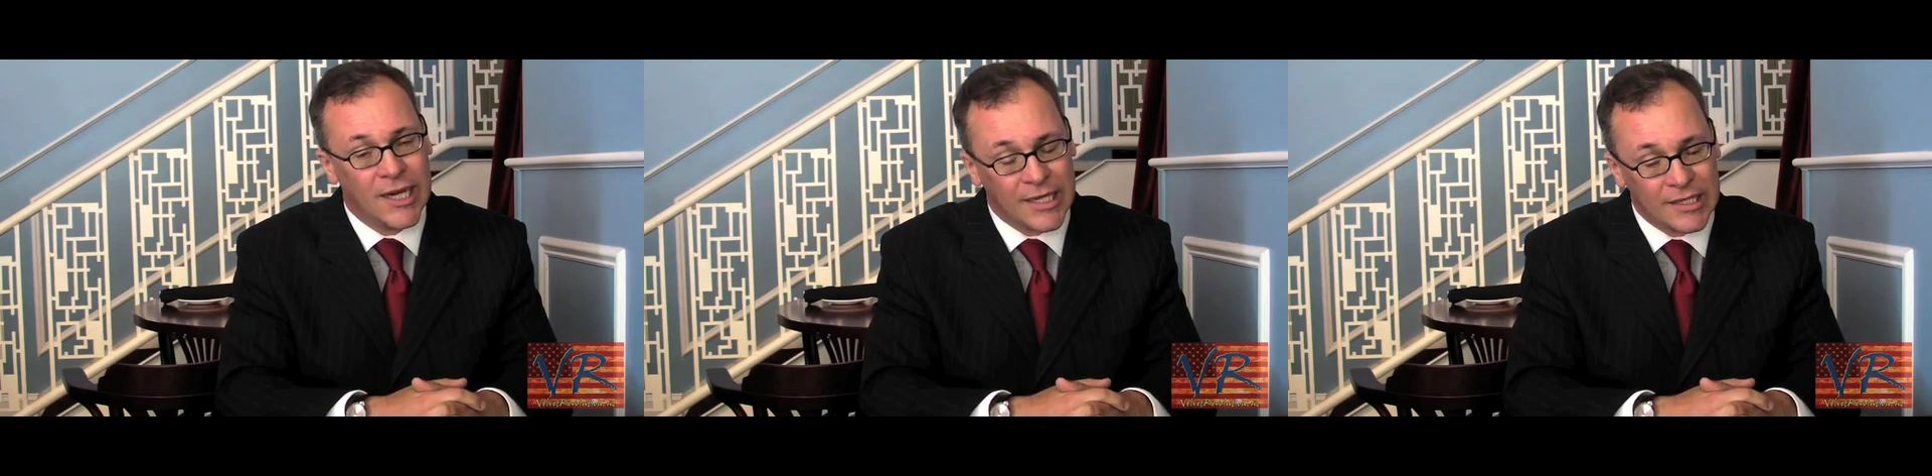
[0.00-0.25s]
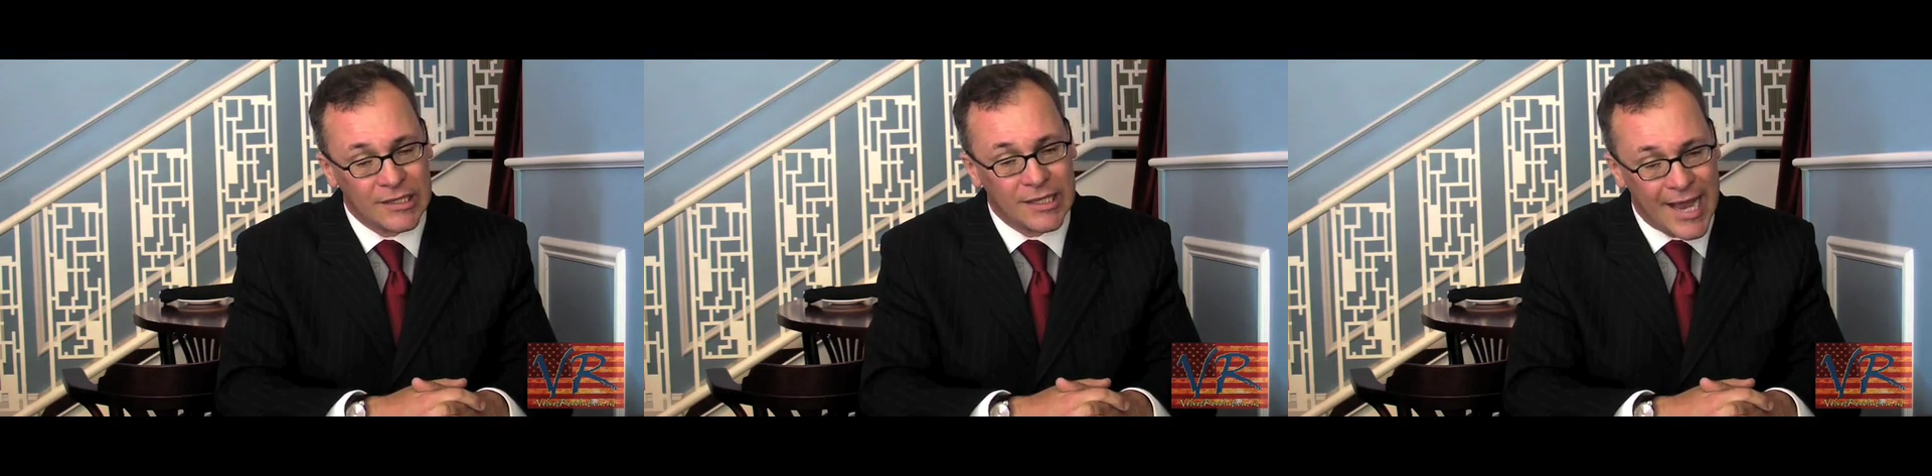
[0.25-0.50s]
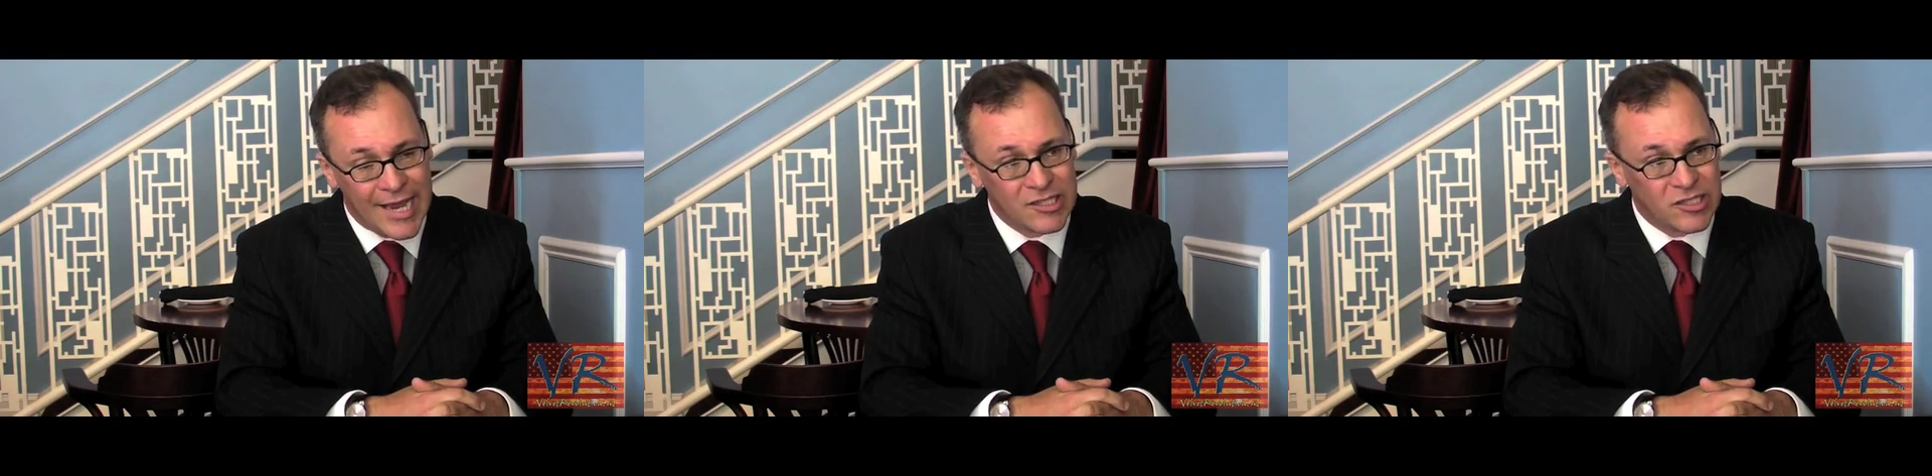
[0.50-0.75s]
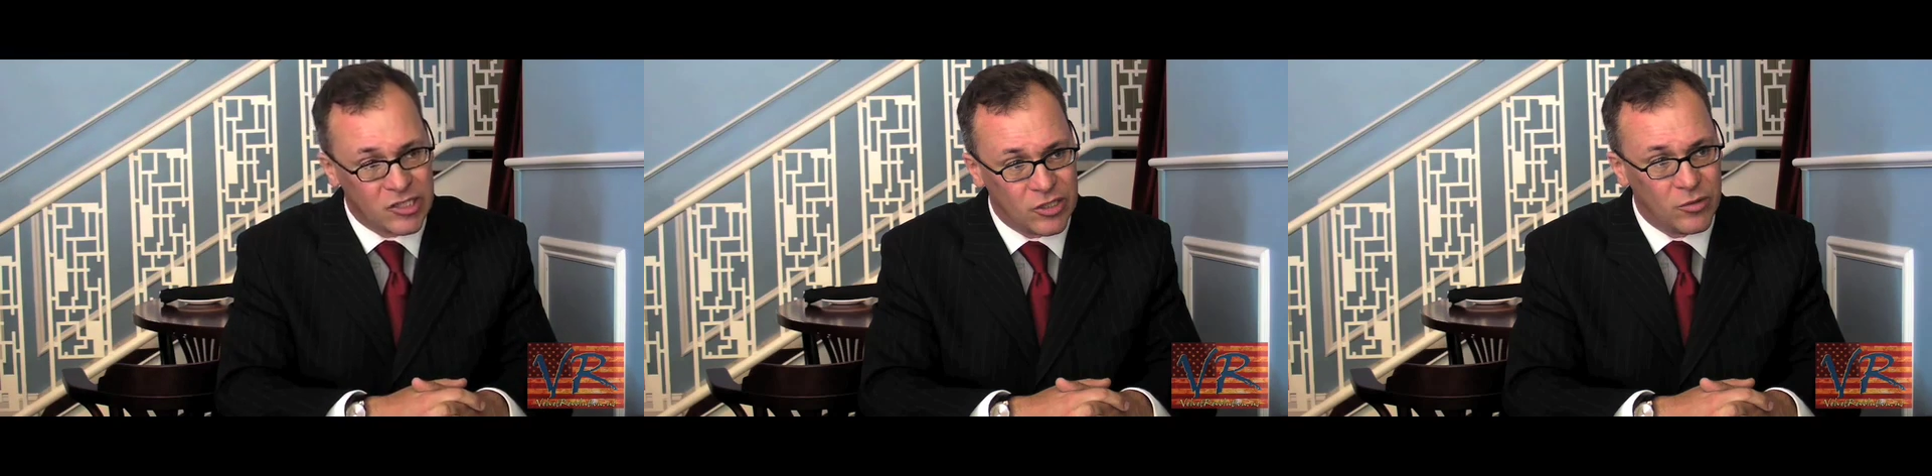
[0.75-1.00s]
In the
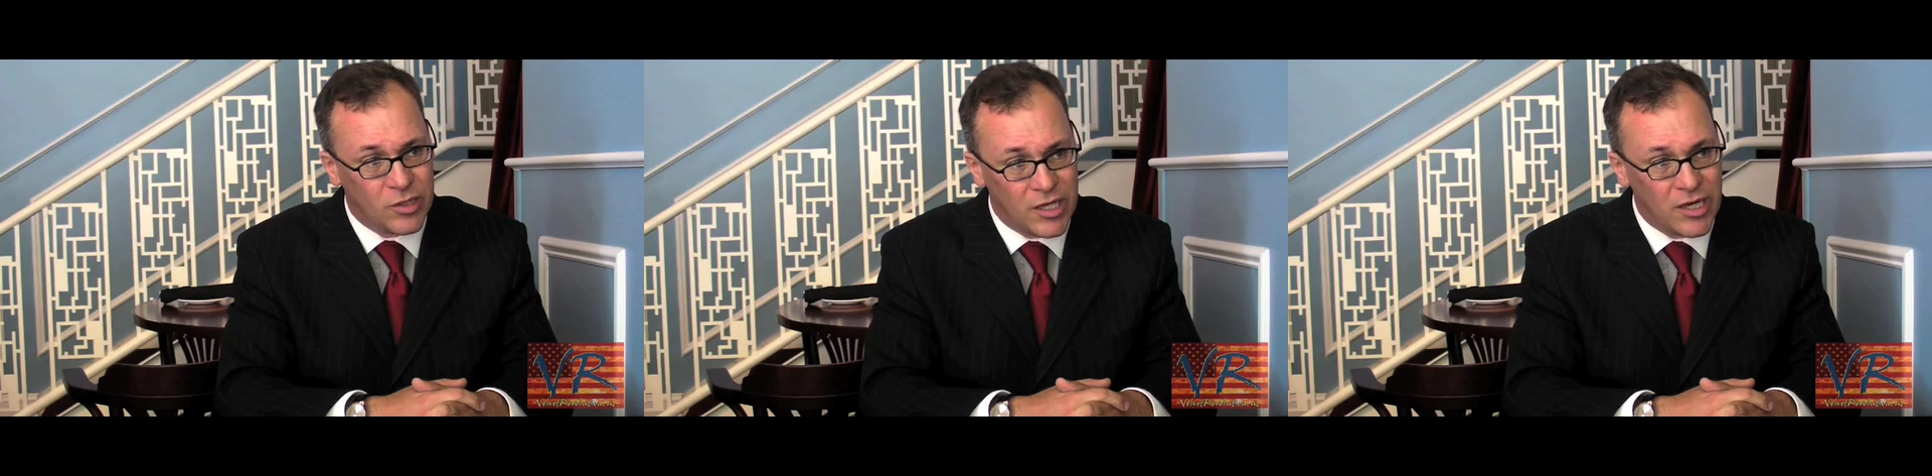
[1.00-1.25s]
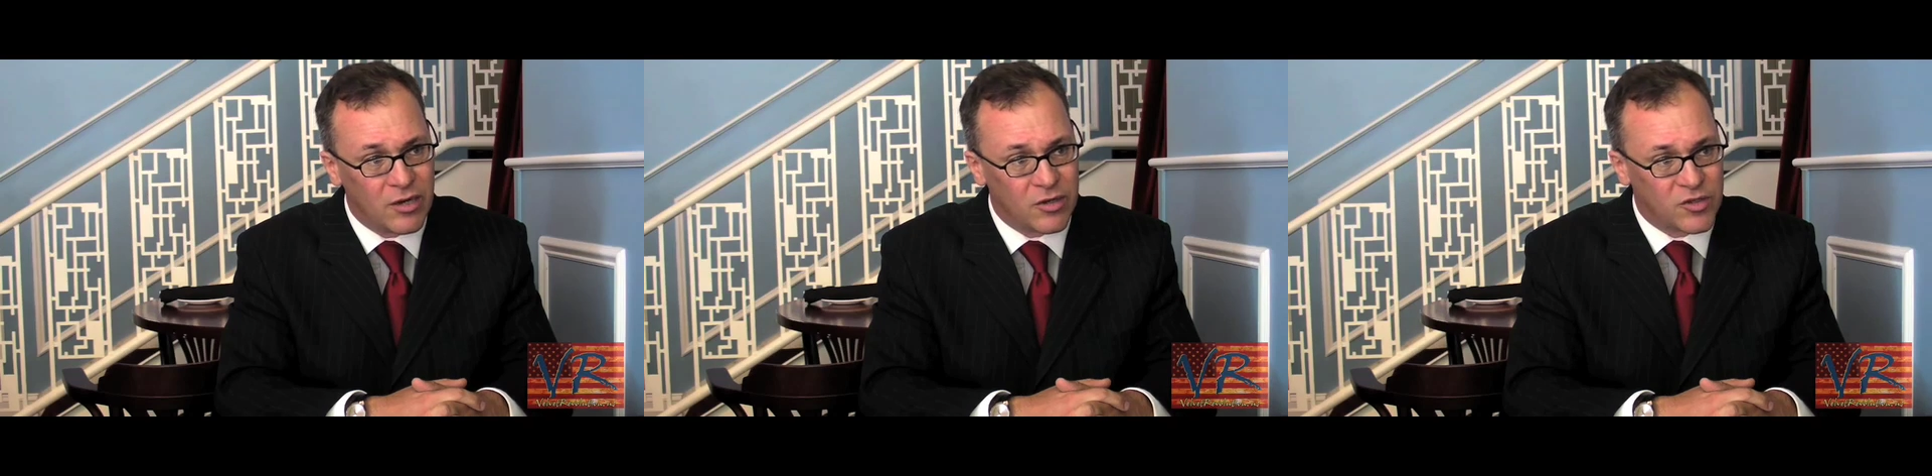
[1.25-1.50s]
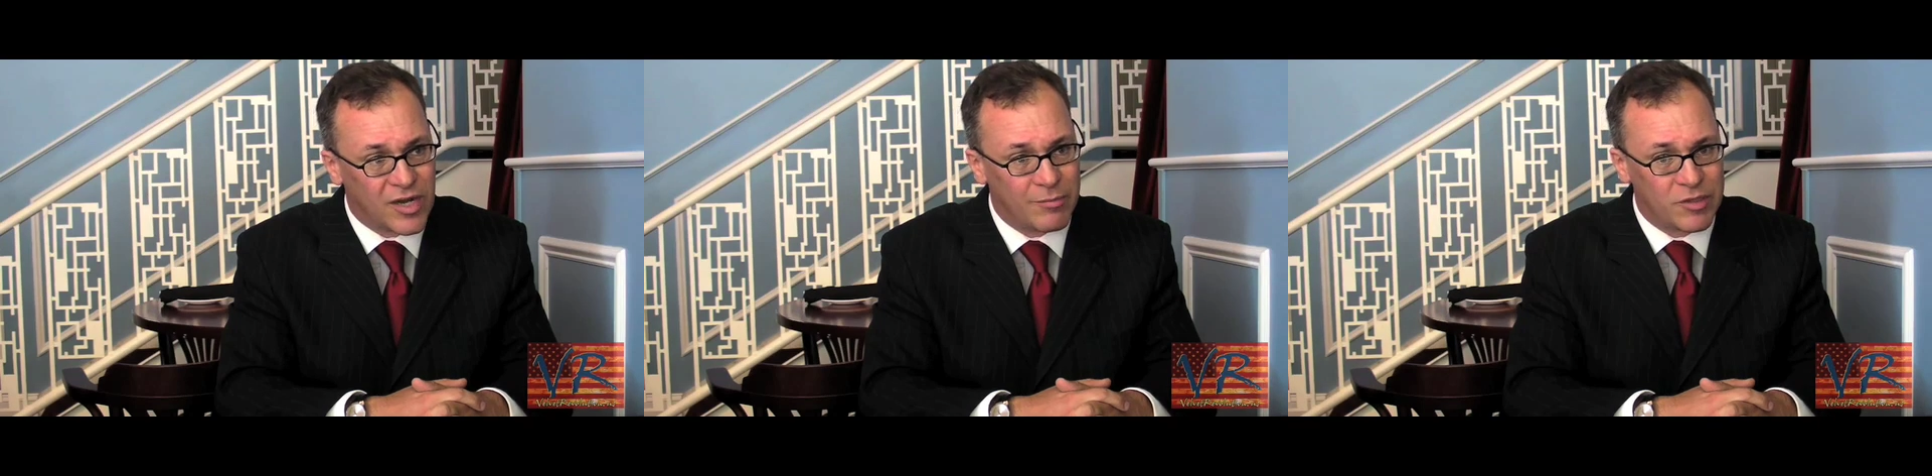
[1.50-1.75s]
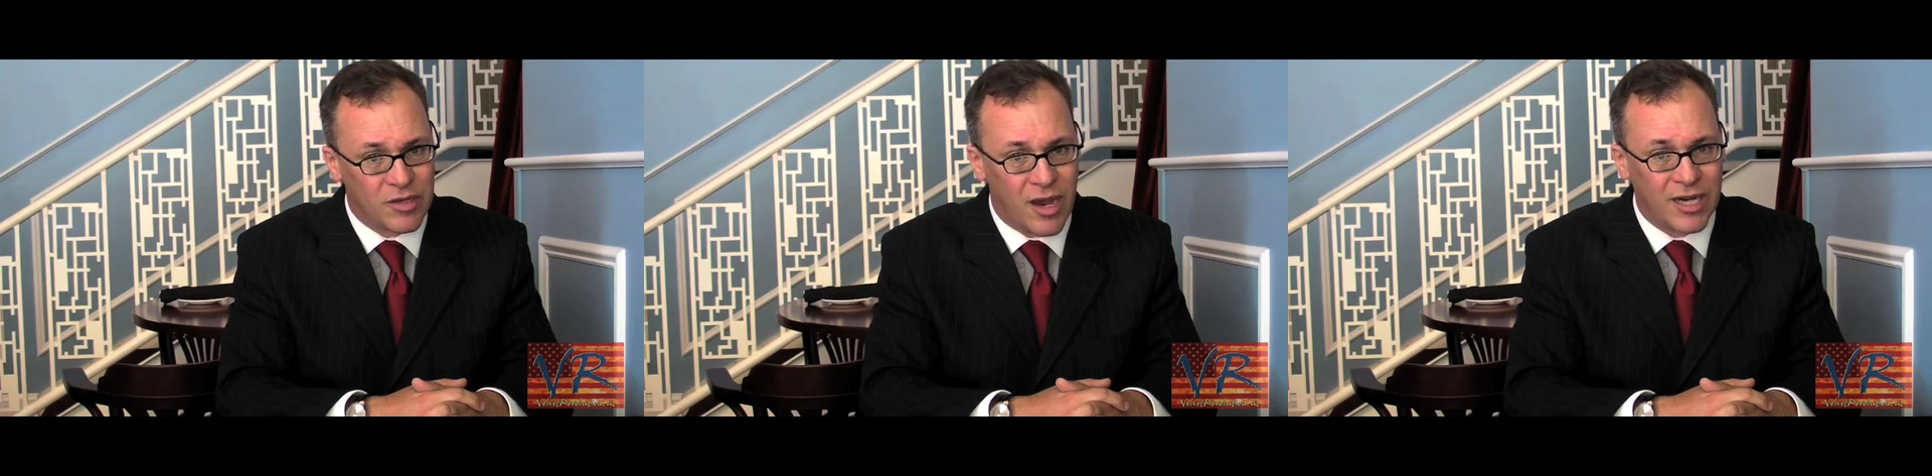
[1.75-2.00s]
last two years, I've
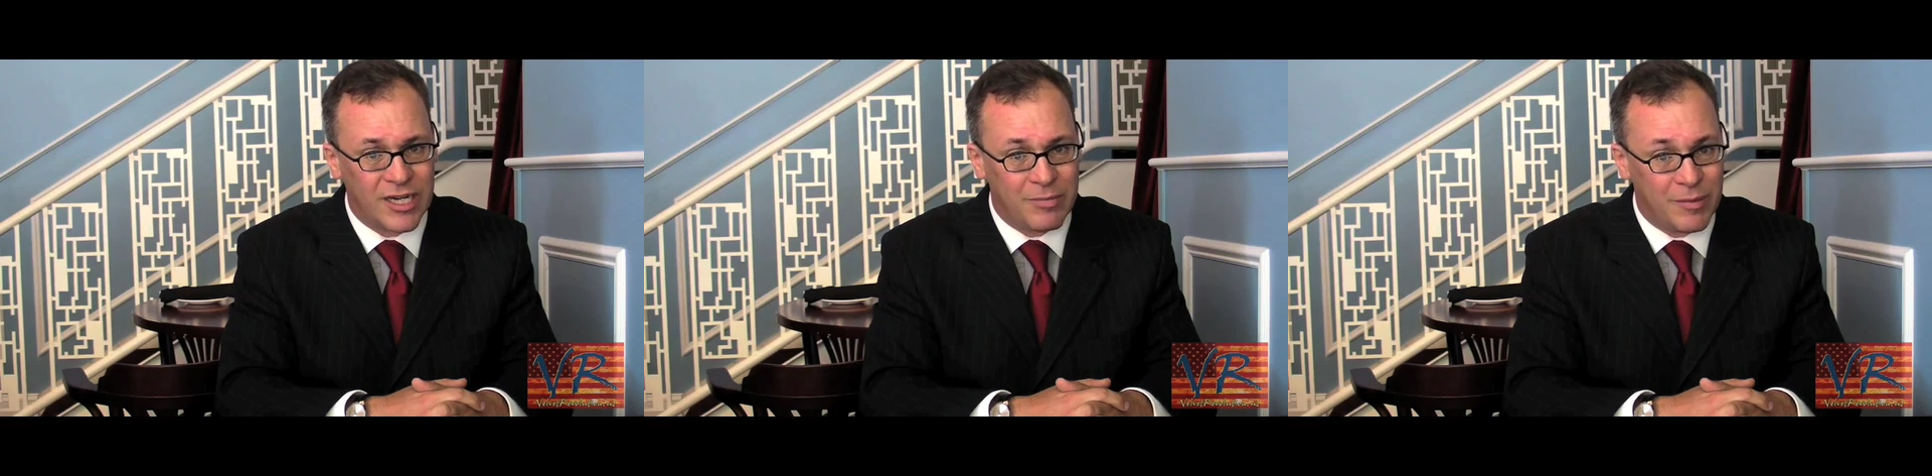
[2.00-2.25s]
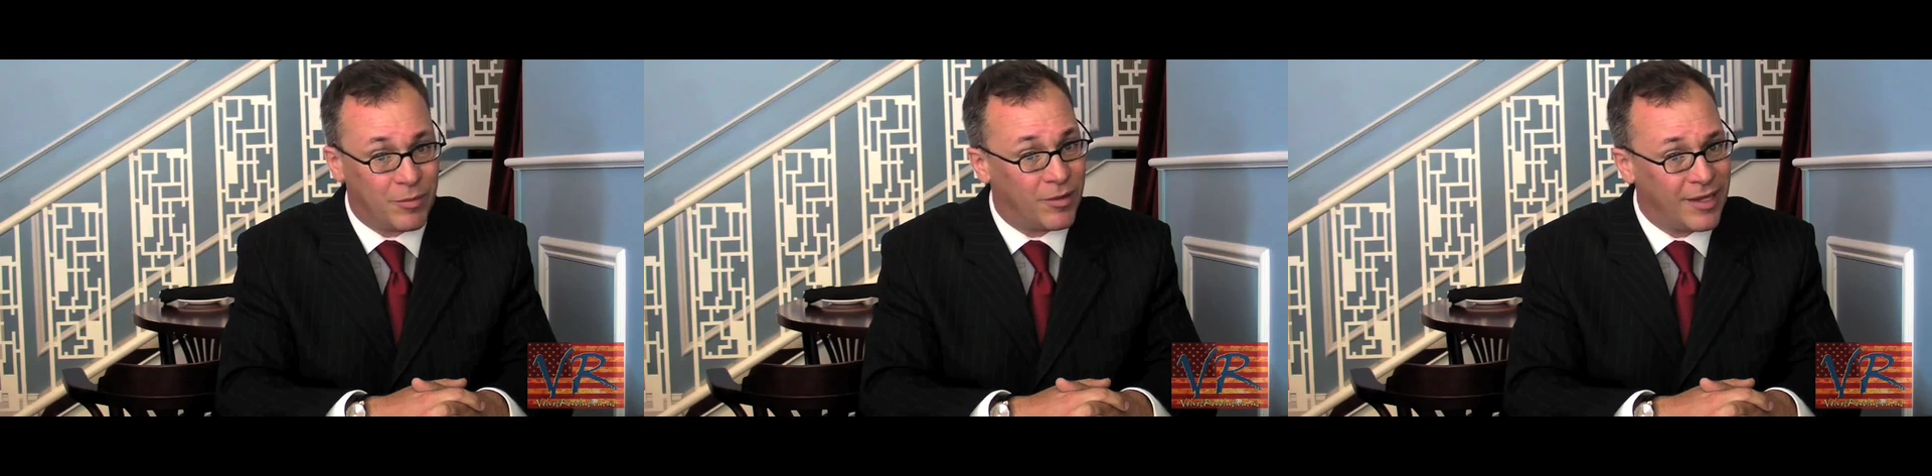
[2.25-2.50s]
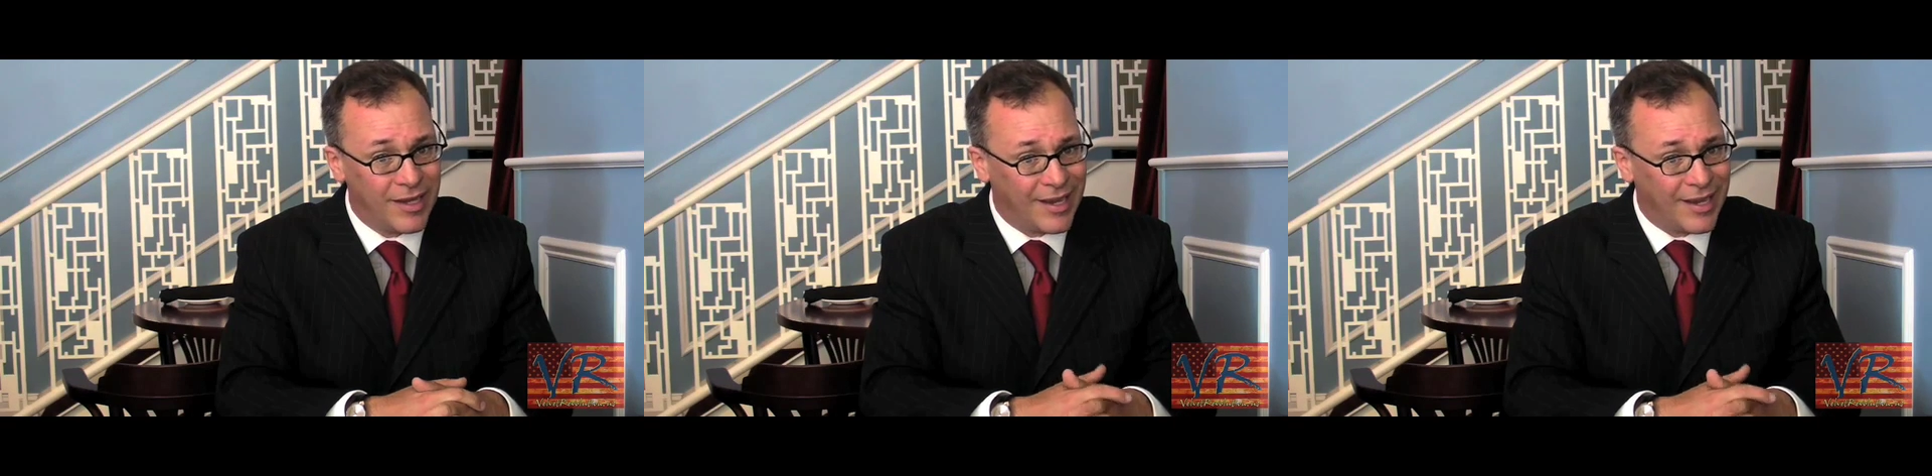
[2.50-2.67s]
been talking to people,